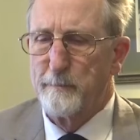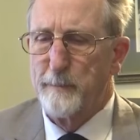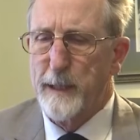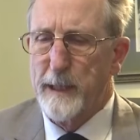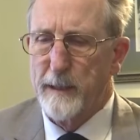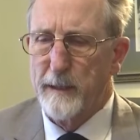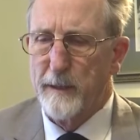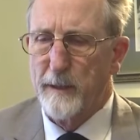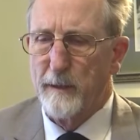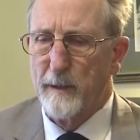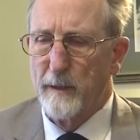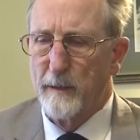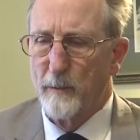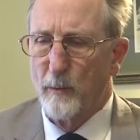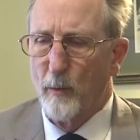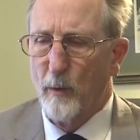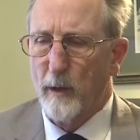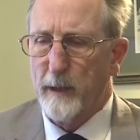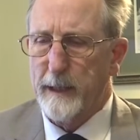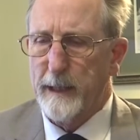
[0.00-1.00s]
been
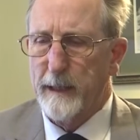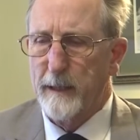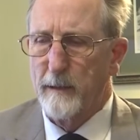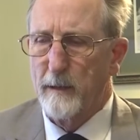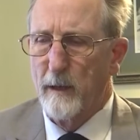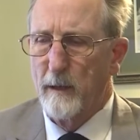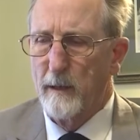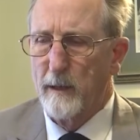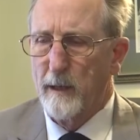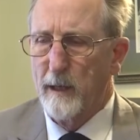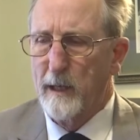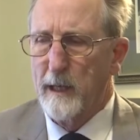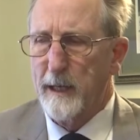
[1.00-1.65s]
working on